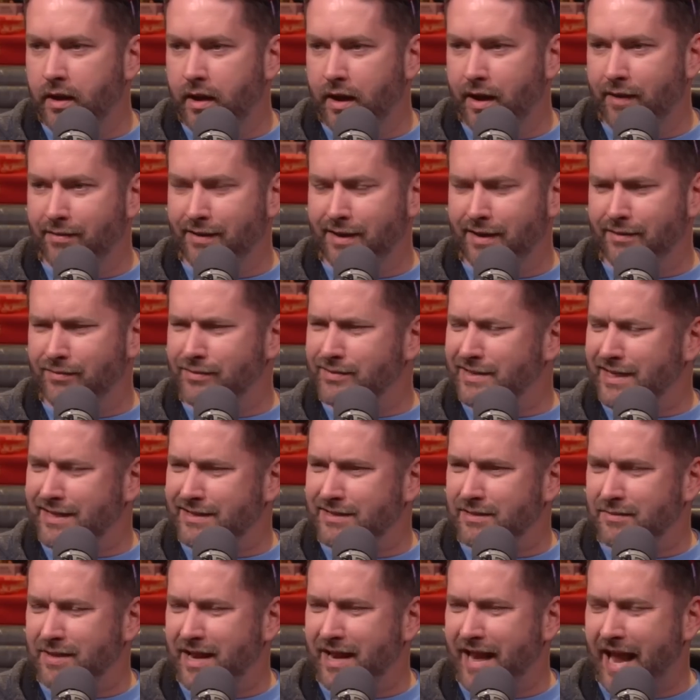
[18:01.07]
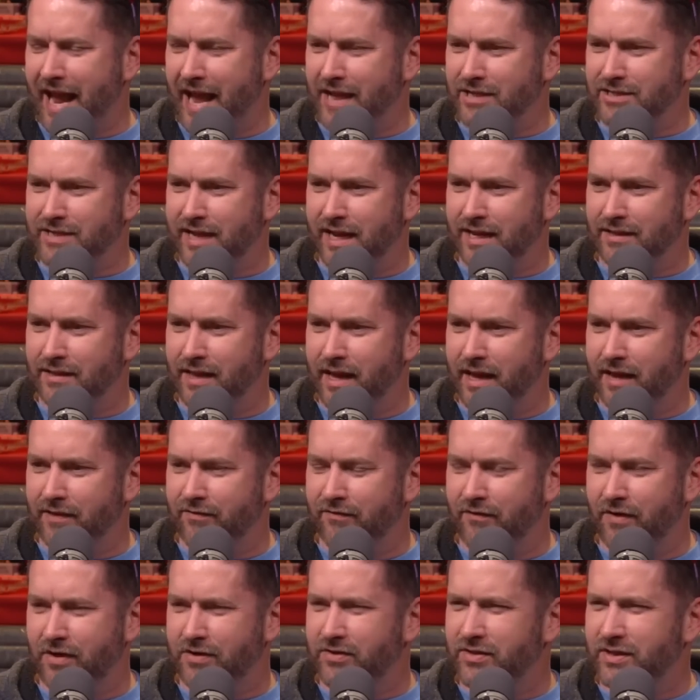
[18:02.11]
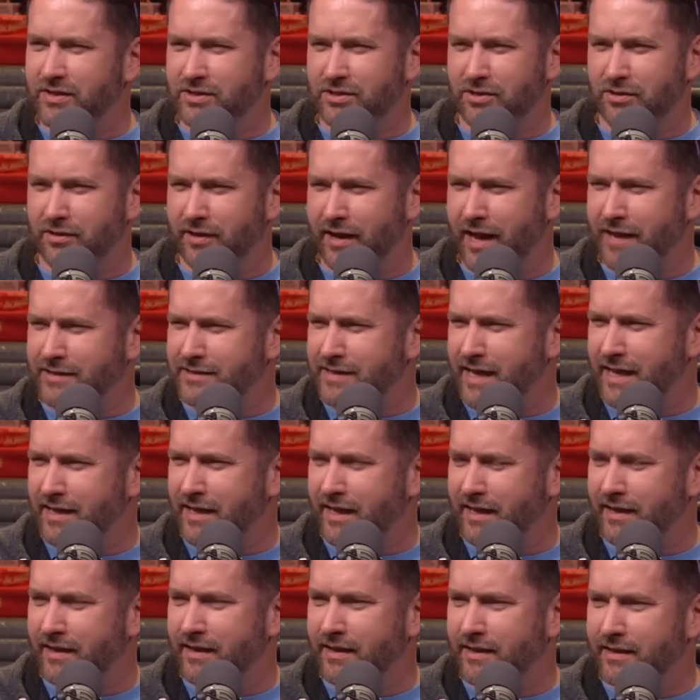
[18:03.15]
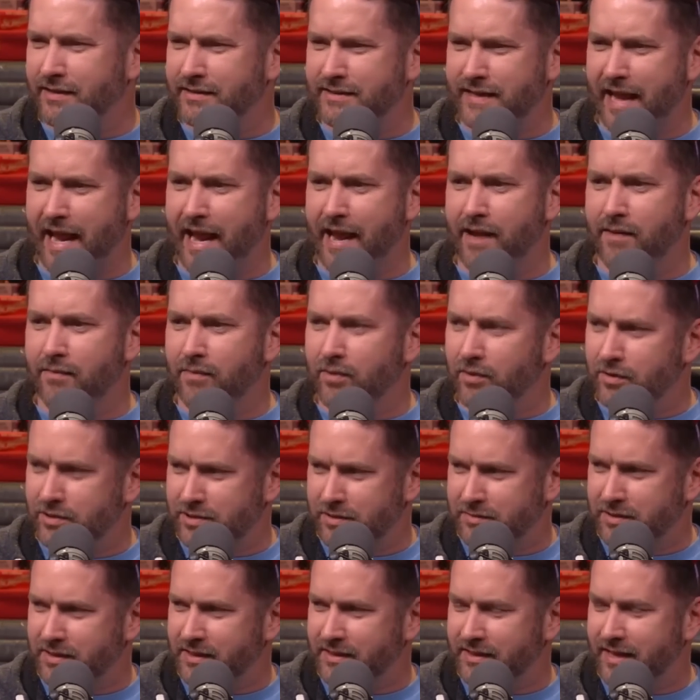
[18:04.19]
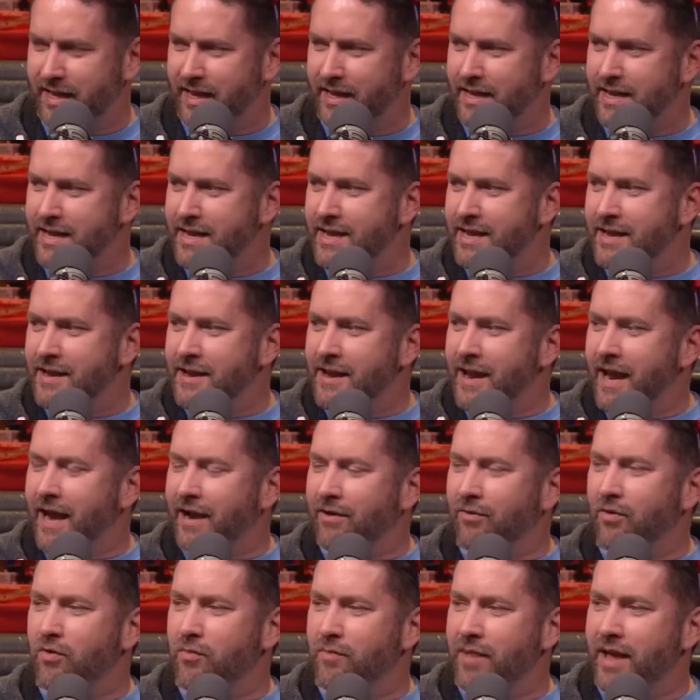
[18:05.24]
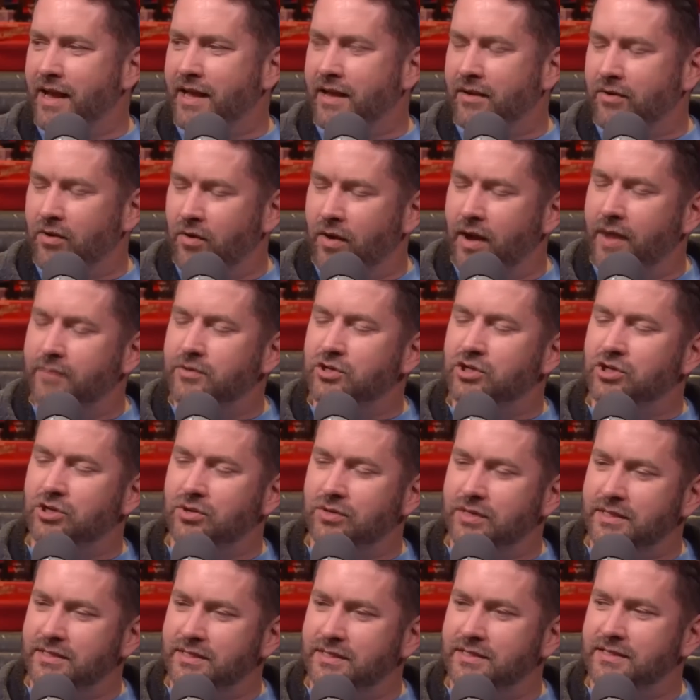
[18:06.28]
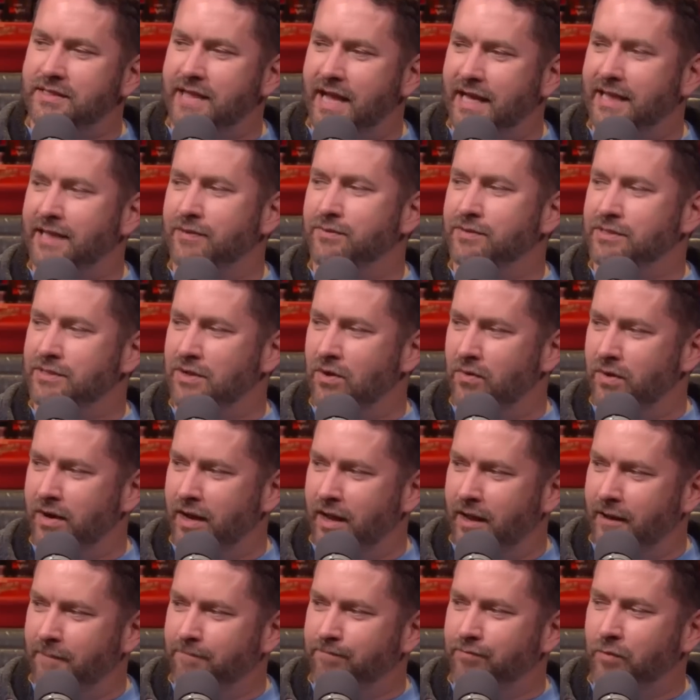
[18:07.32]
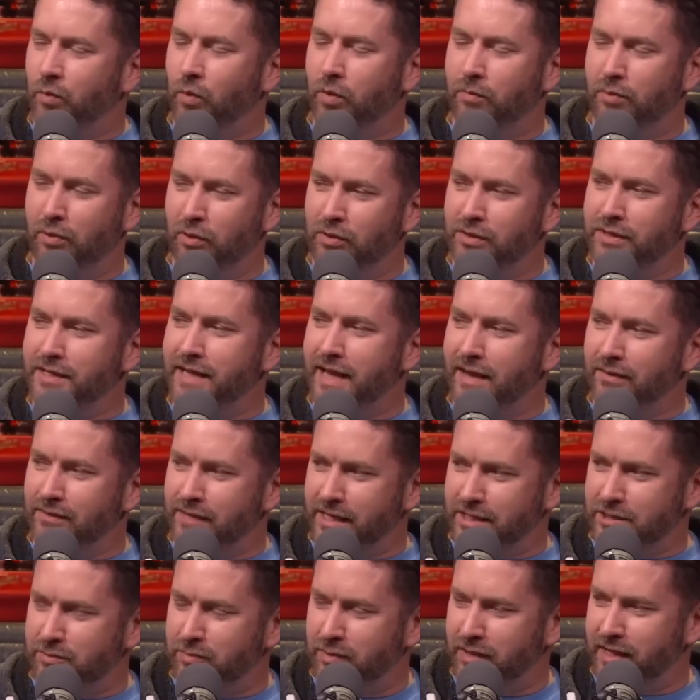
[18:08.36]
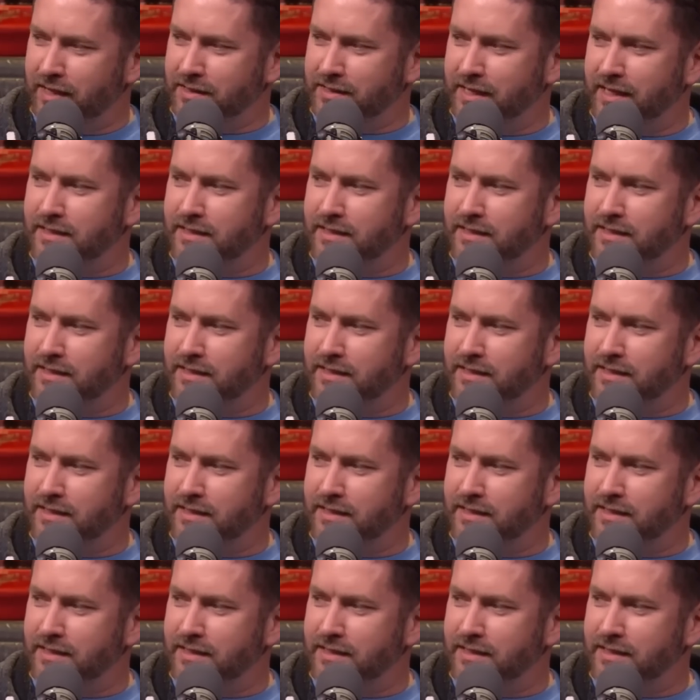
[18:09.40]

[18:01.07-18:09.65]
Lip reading: And then it was like some kind of hashtag like fuck this or hashtag like damn or something like that. And I wrote him back and go, I'm sure that's exactly what's going on. We're pulling down Let's Plays.